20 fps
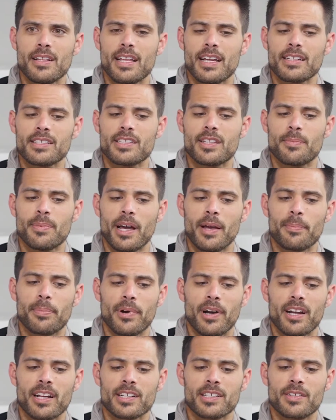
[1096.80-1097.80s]
that's the
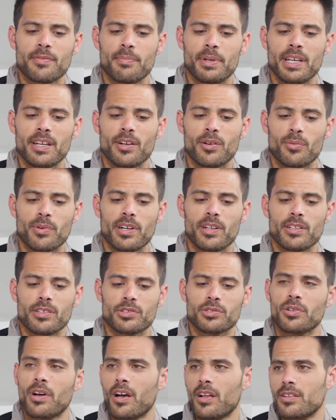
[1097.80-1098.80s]
byproduct of being a real
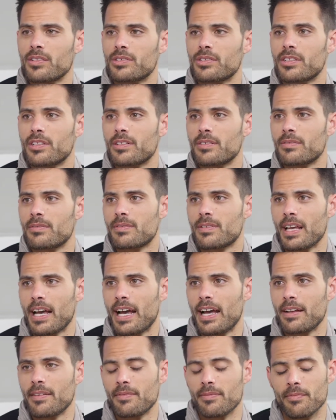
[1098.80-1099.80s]
astrologer,
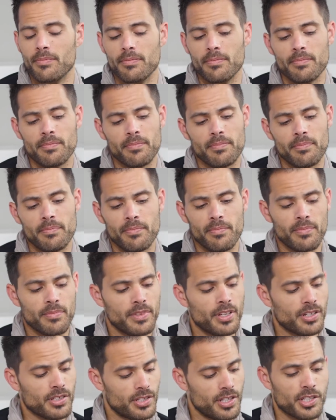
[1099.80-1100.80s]
that
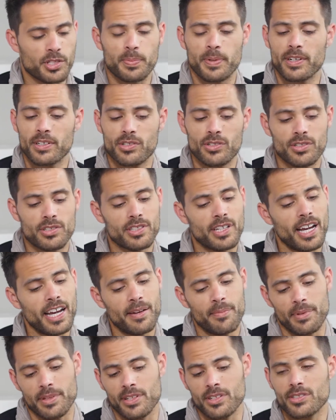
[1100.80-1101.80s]
there's the spiritual
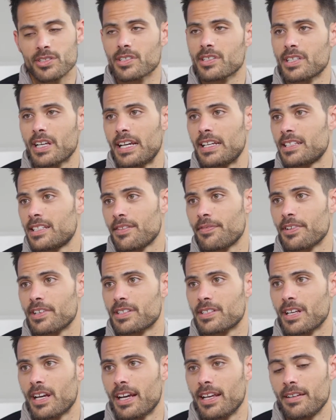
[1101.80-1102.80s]
side, but there's the scientific
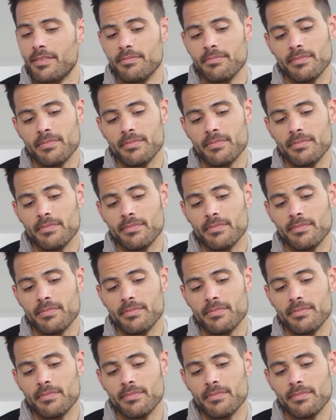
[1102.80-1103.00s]
side.